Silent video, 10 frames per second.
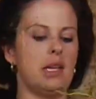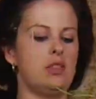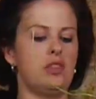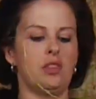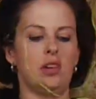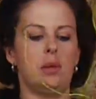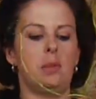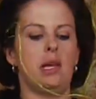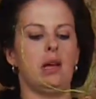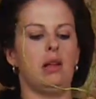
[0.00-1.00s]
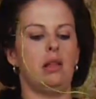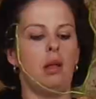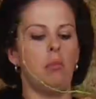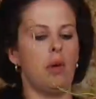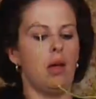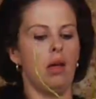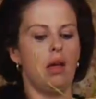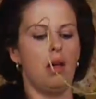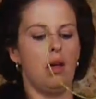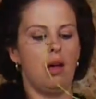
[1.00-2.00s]
It's just going to be a clump
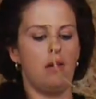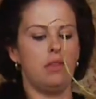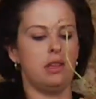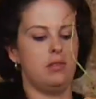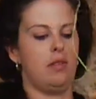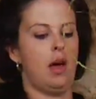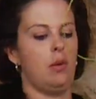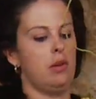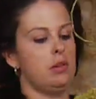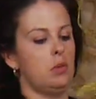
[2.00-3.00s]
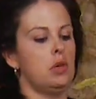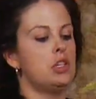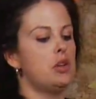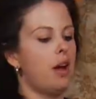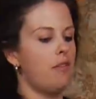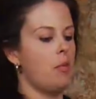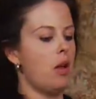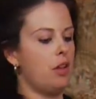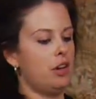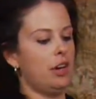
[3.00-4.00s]
of these flowers. Once you have them
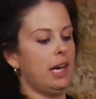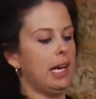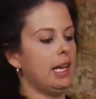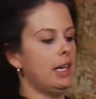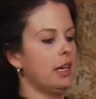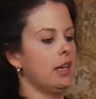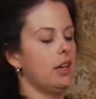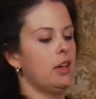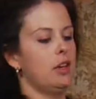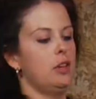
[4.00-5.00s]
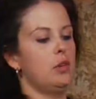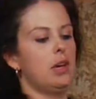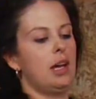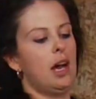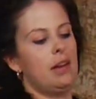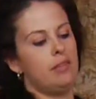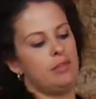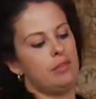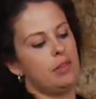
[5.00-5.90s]
all in your hand, you can kind of